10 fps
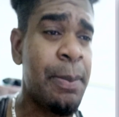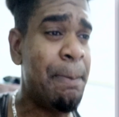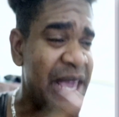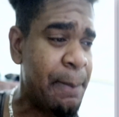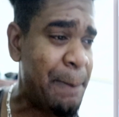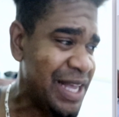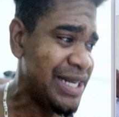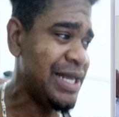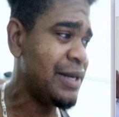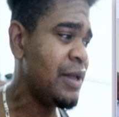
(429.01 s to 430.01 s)
A big
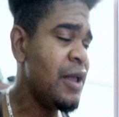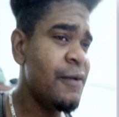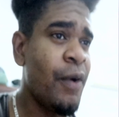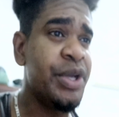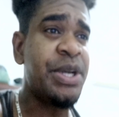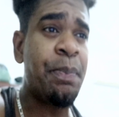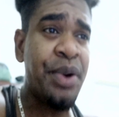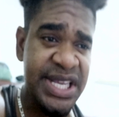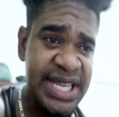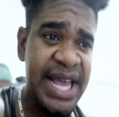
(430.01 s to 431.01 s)
building for which the
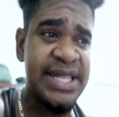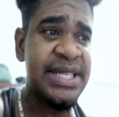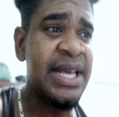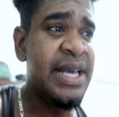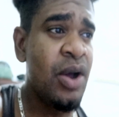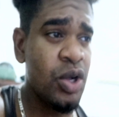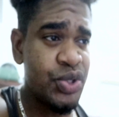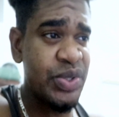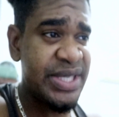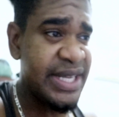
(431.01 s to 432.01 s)
president
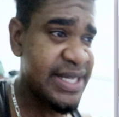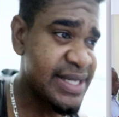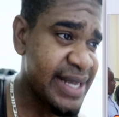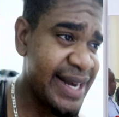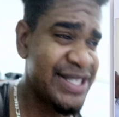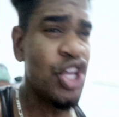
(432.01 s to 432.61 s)
also stays inside it.